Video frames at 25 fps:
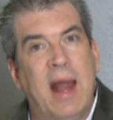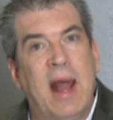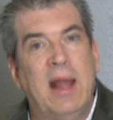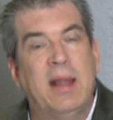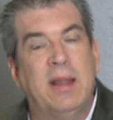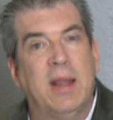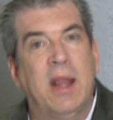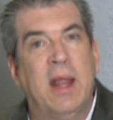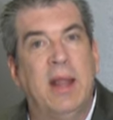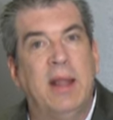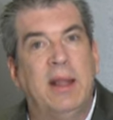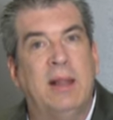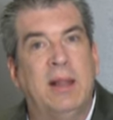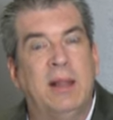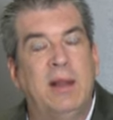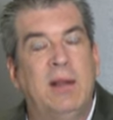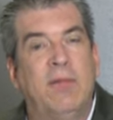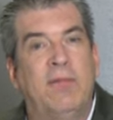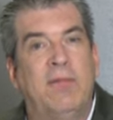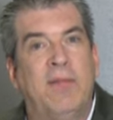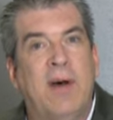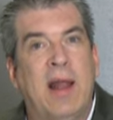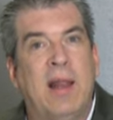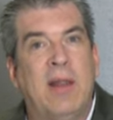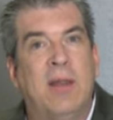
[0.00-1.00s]
not likely to
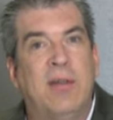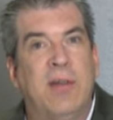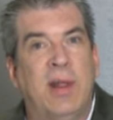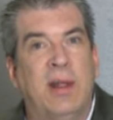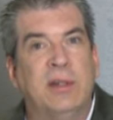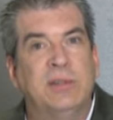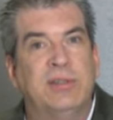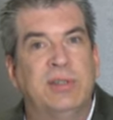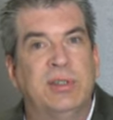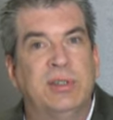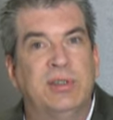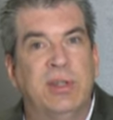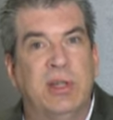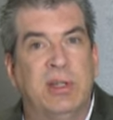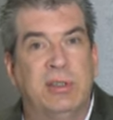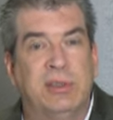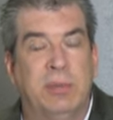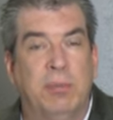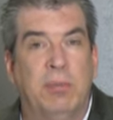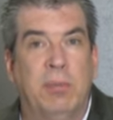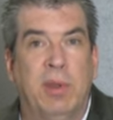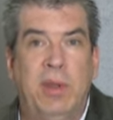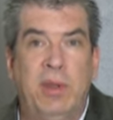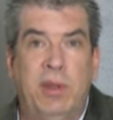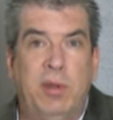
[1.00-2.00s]
follow that
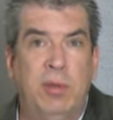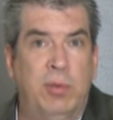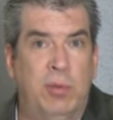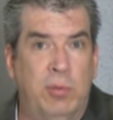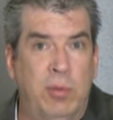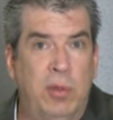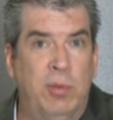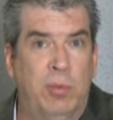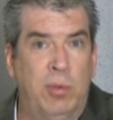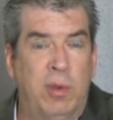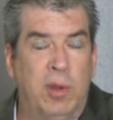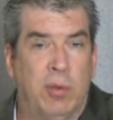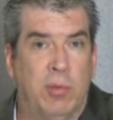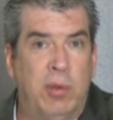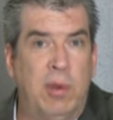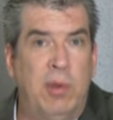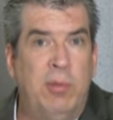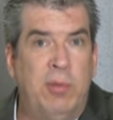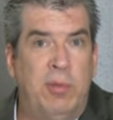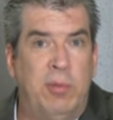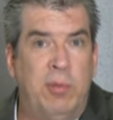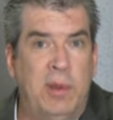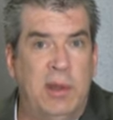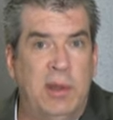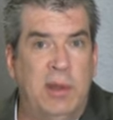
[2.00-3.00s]
suggestion, but you would agree
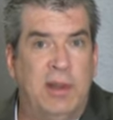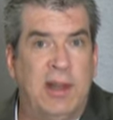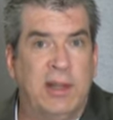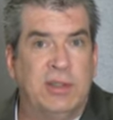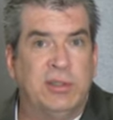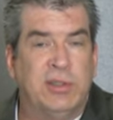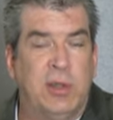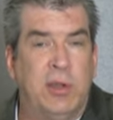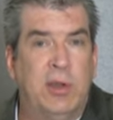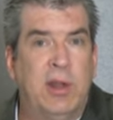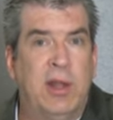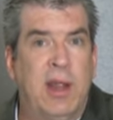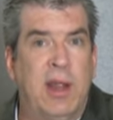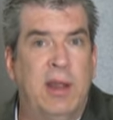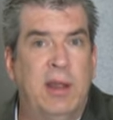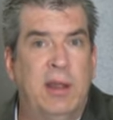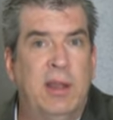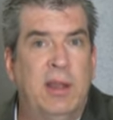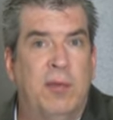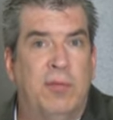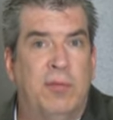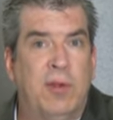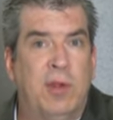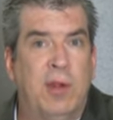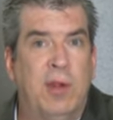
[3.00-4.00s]
with me that that's a good
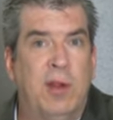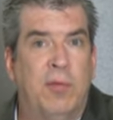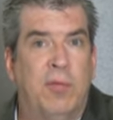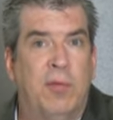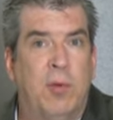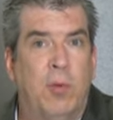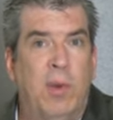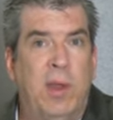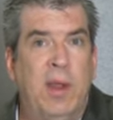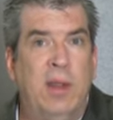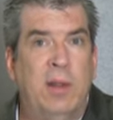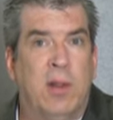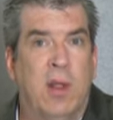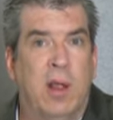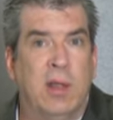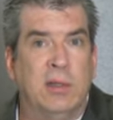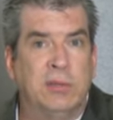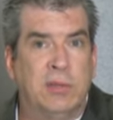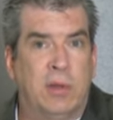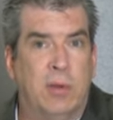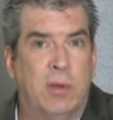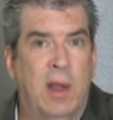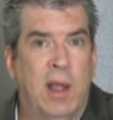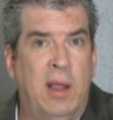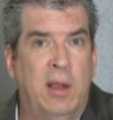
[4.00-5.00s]
idea if you're here for weight
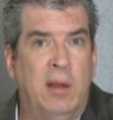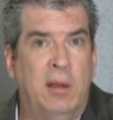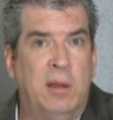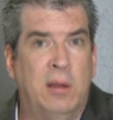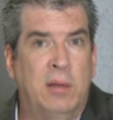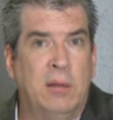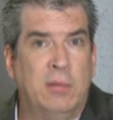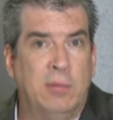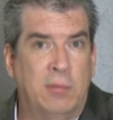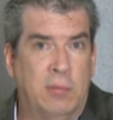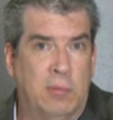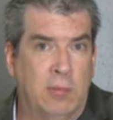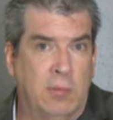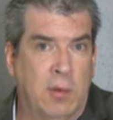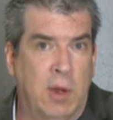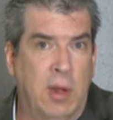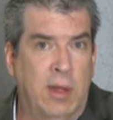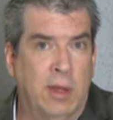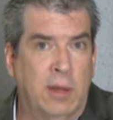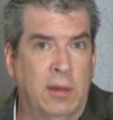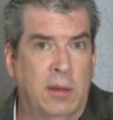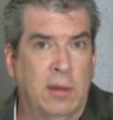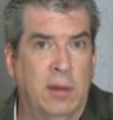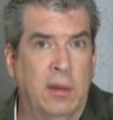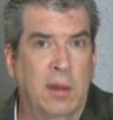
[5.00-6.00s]
loss, correct? Right.
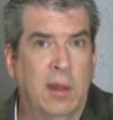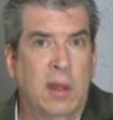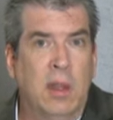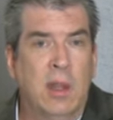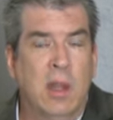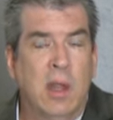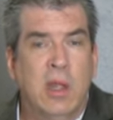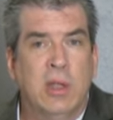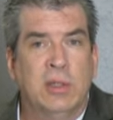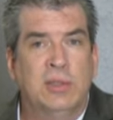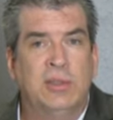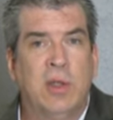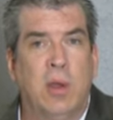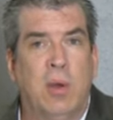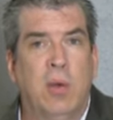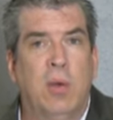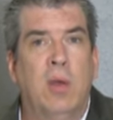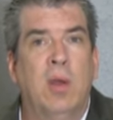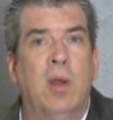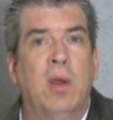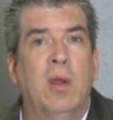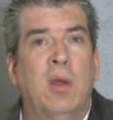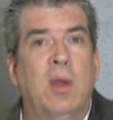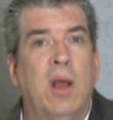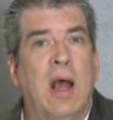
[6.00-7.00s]

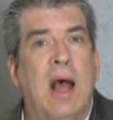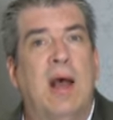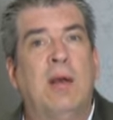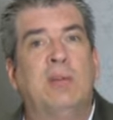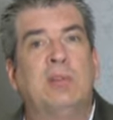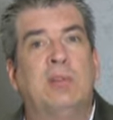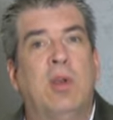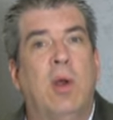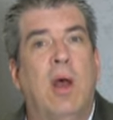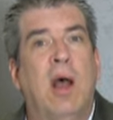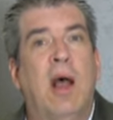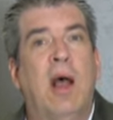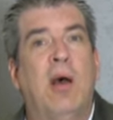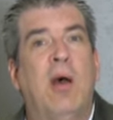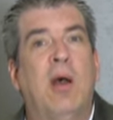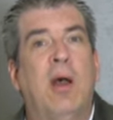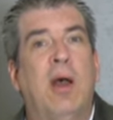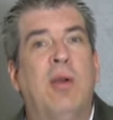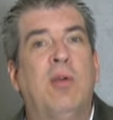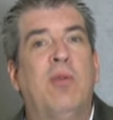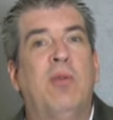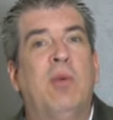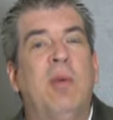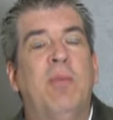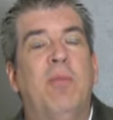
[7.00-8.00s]
So
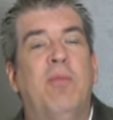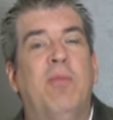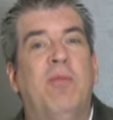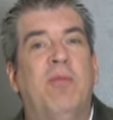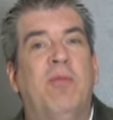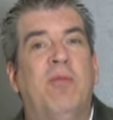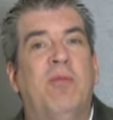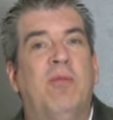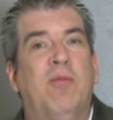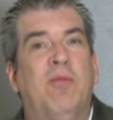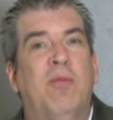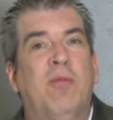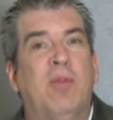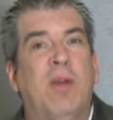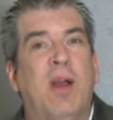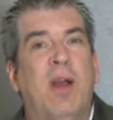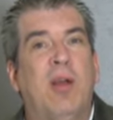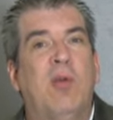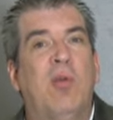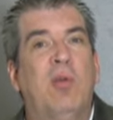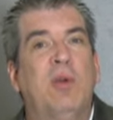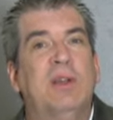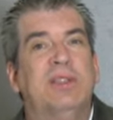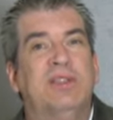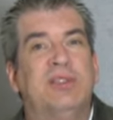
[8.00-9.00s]
how
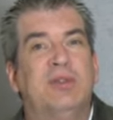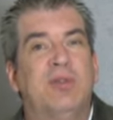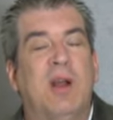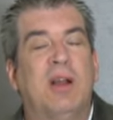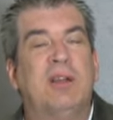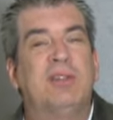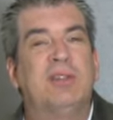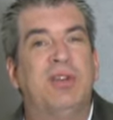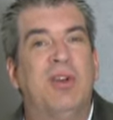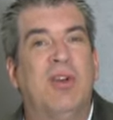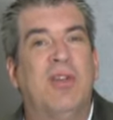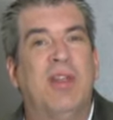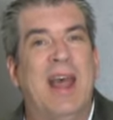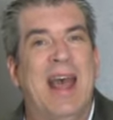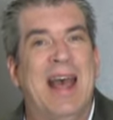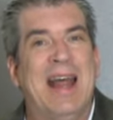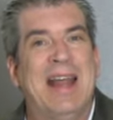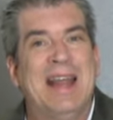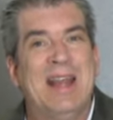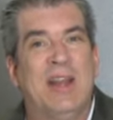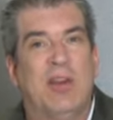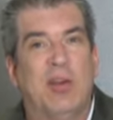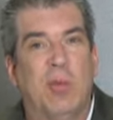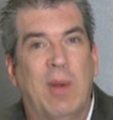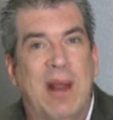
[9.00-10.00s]
can we structure
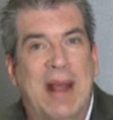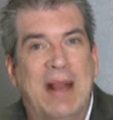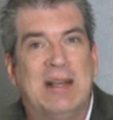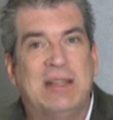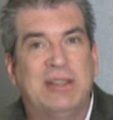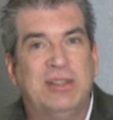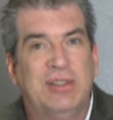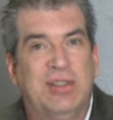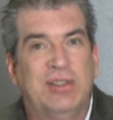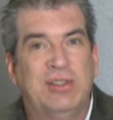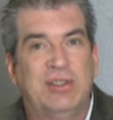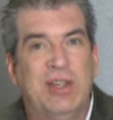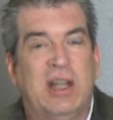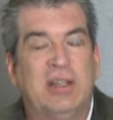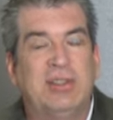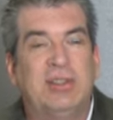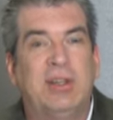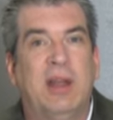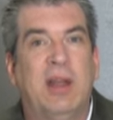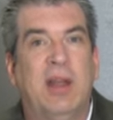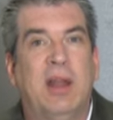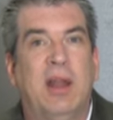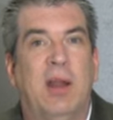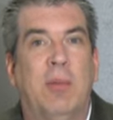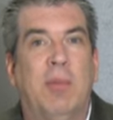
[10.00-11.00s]
that direct
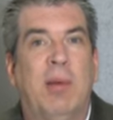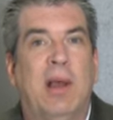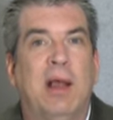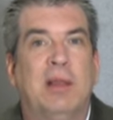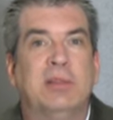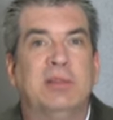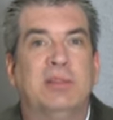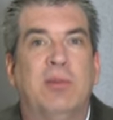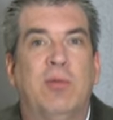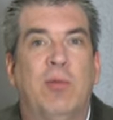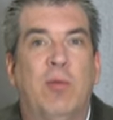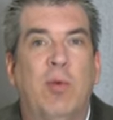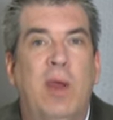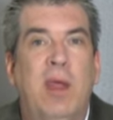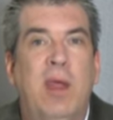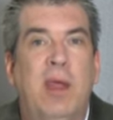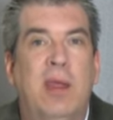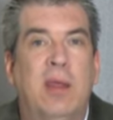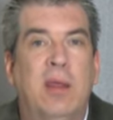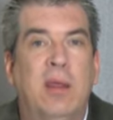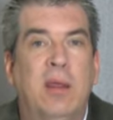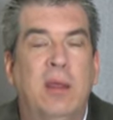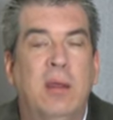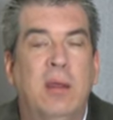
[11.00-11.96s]
suggestion in a positive way?